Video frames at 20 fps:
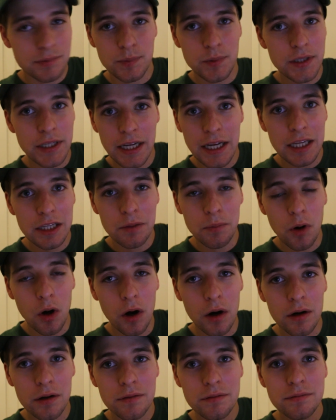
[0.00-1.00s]
we didn't get the
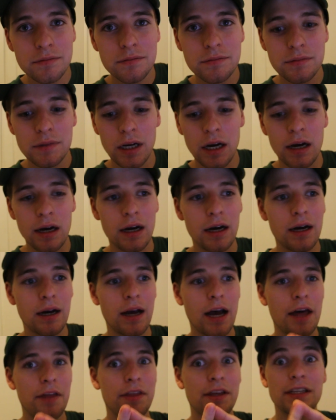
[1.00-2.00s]
ball. Uh,
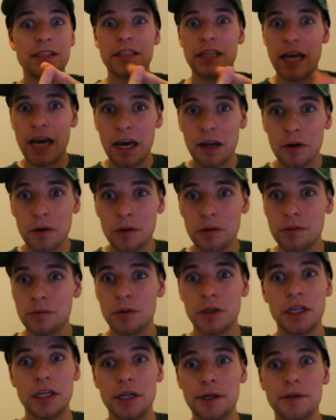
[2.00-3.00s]
I think Seattle
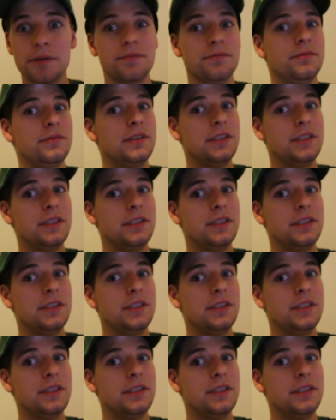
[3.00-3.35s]
one year